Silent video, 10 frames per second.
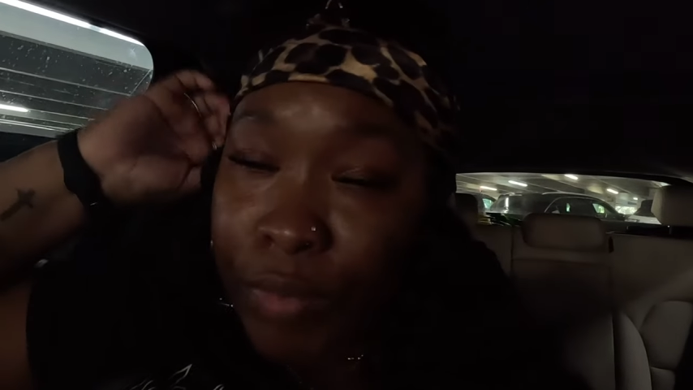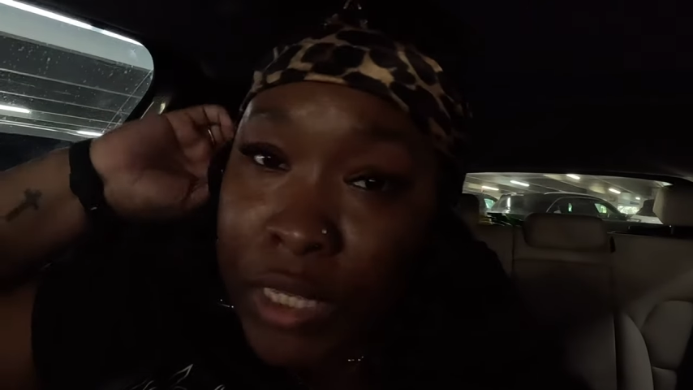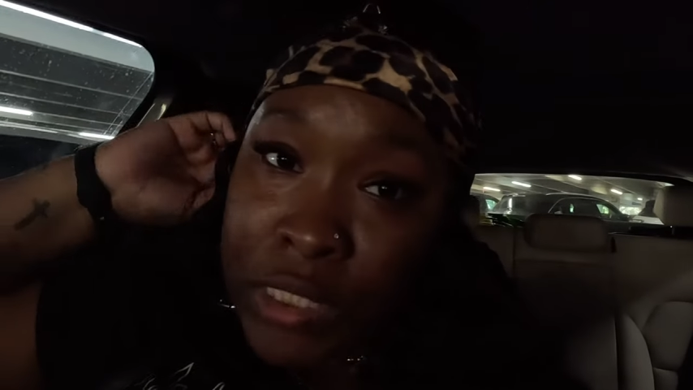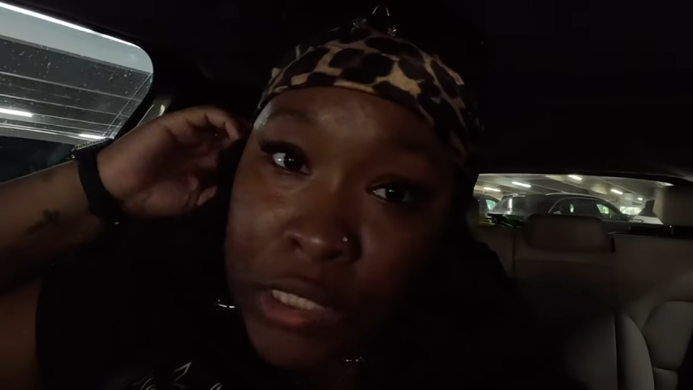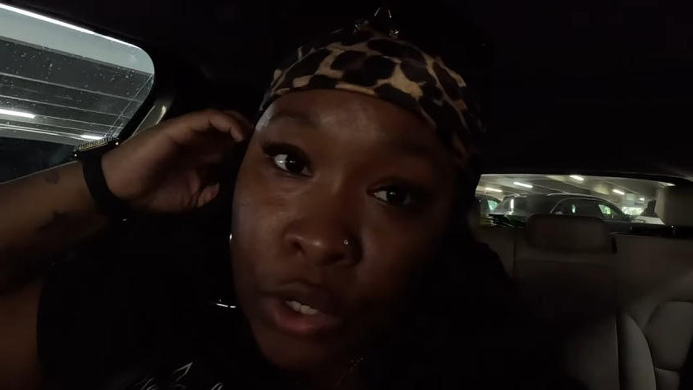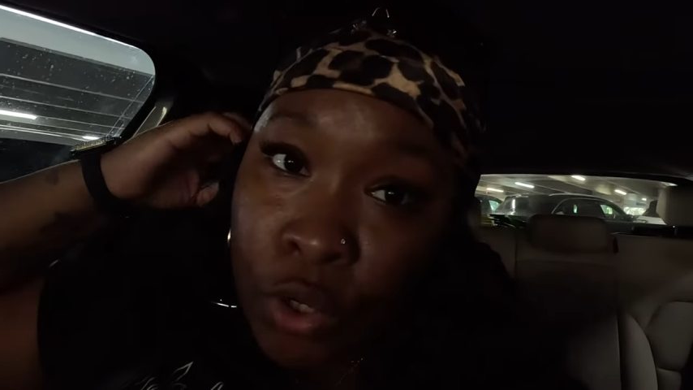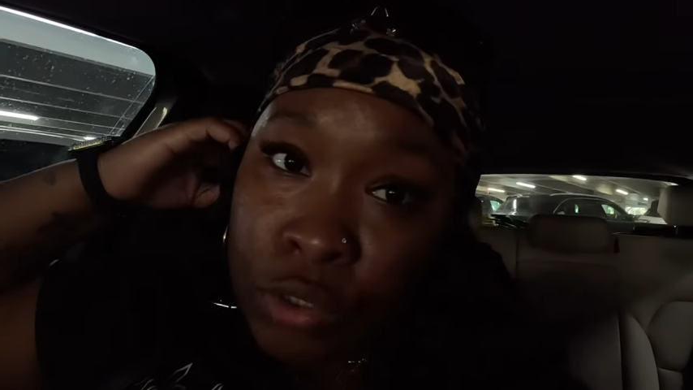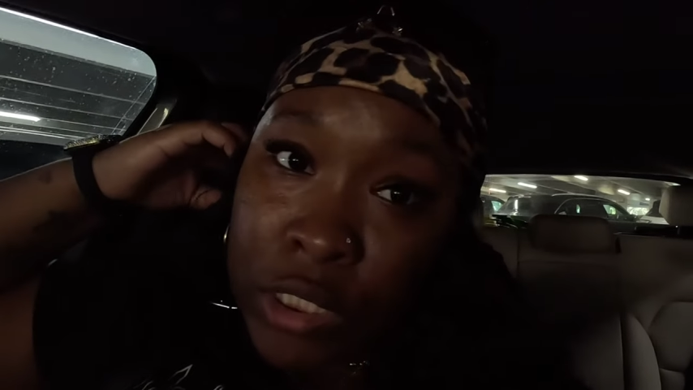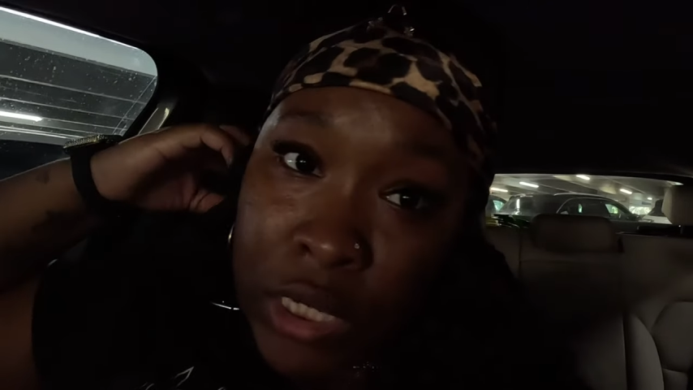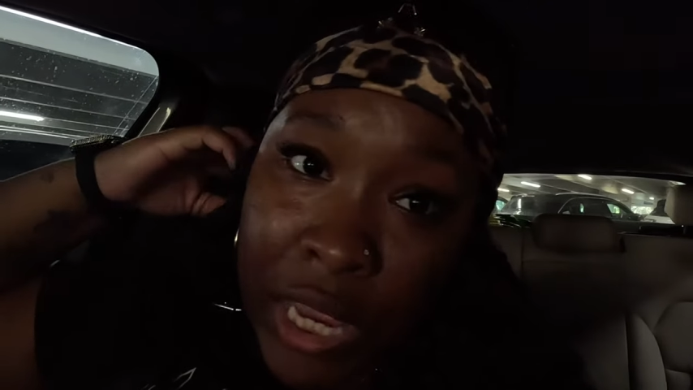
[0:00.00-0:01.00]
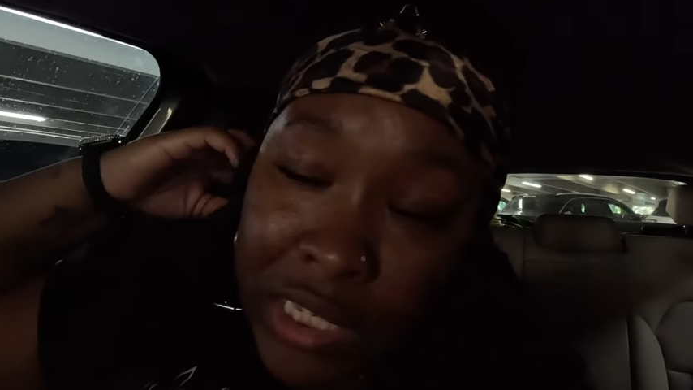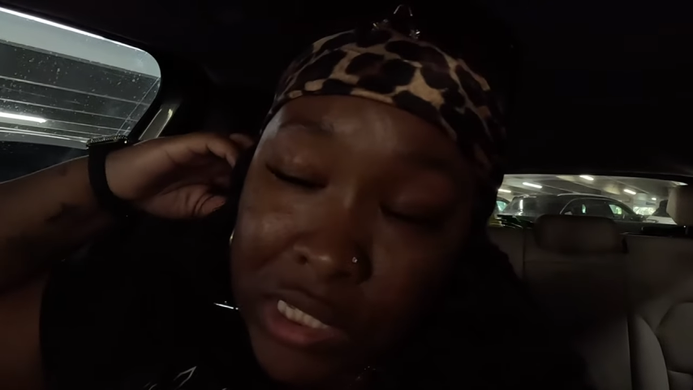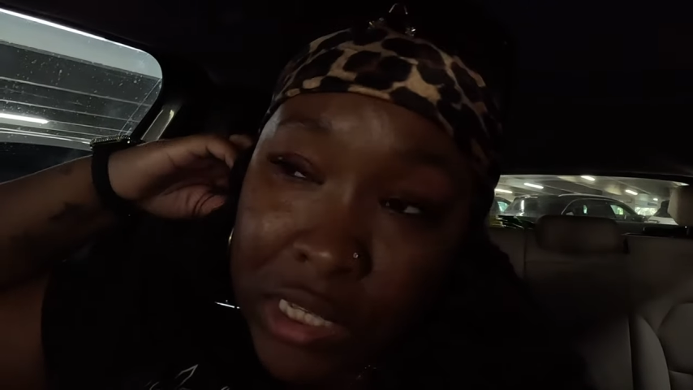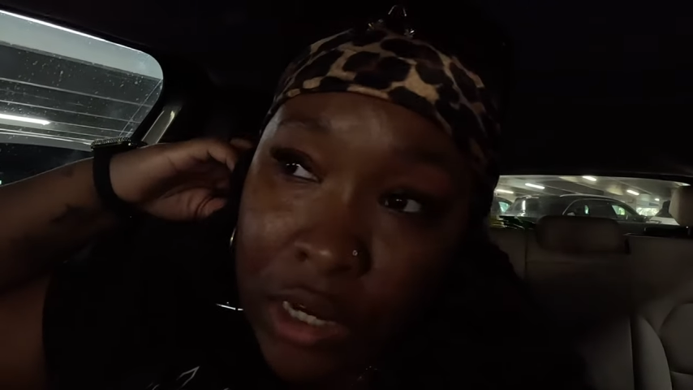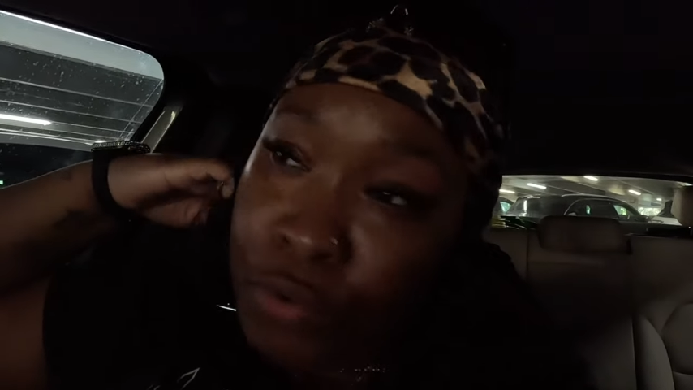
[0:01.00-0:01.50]
And so today,
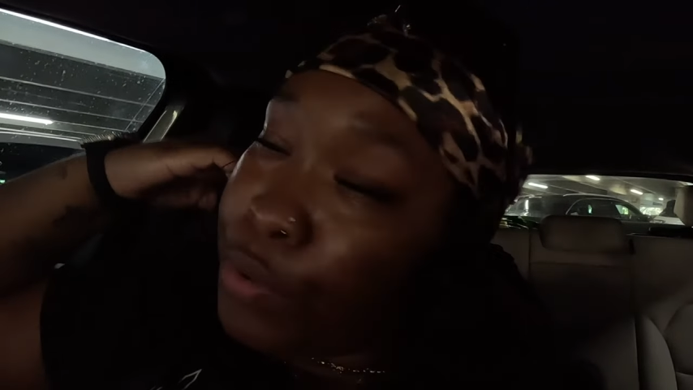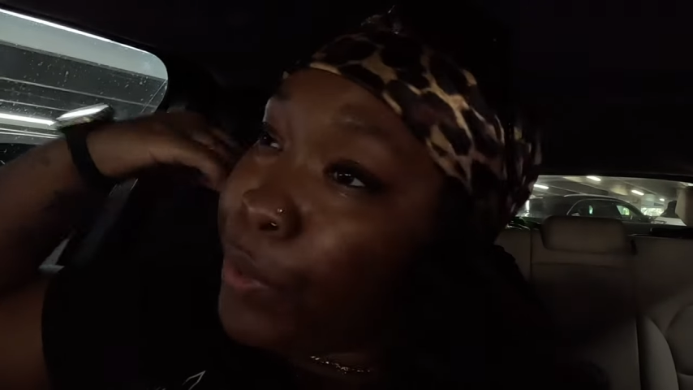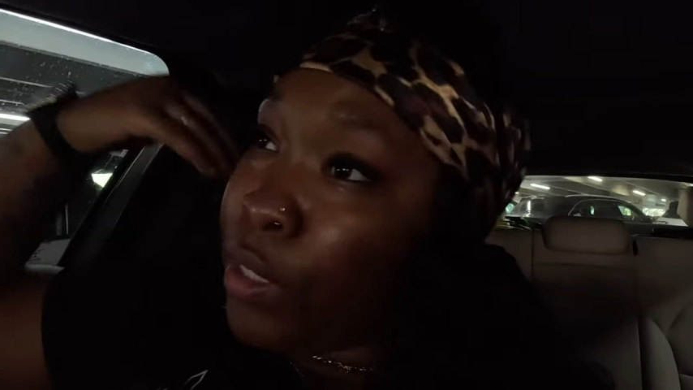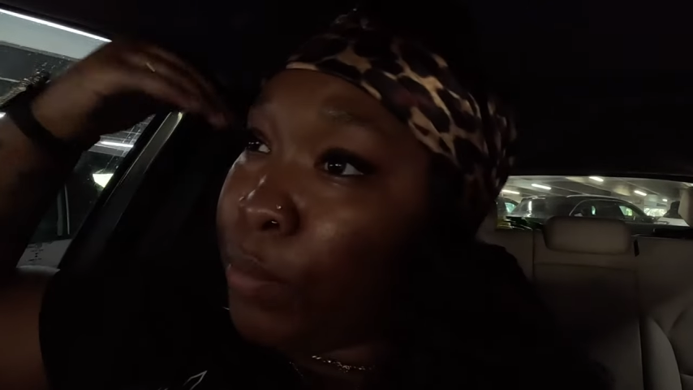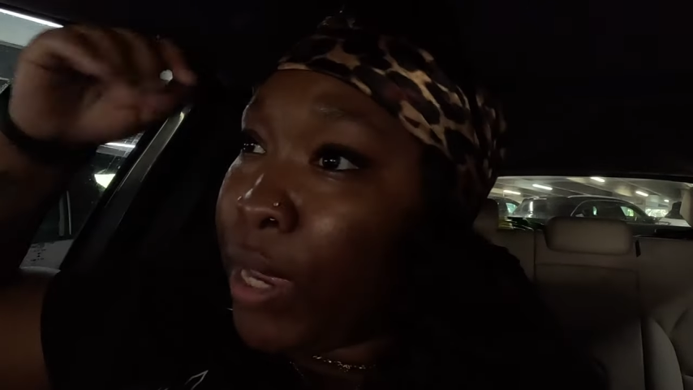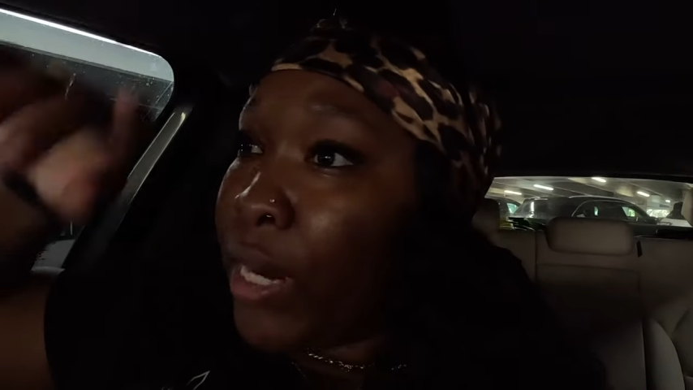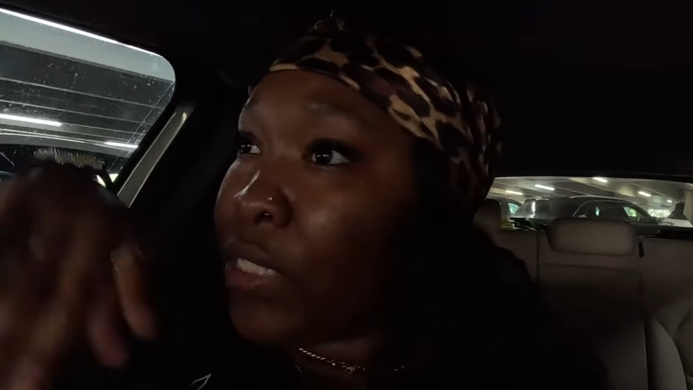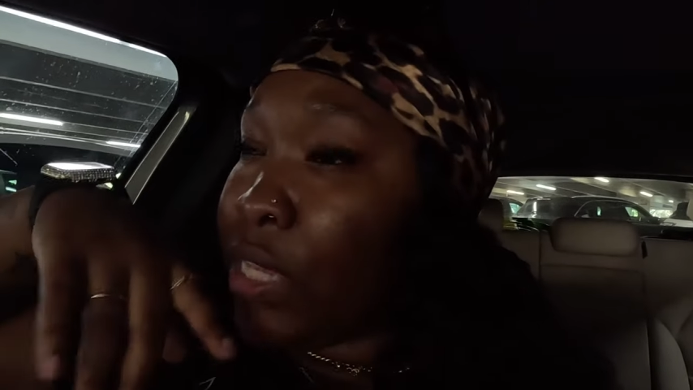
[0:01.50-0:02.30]
since I knew we were gonna be out of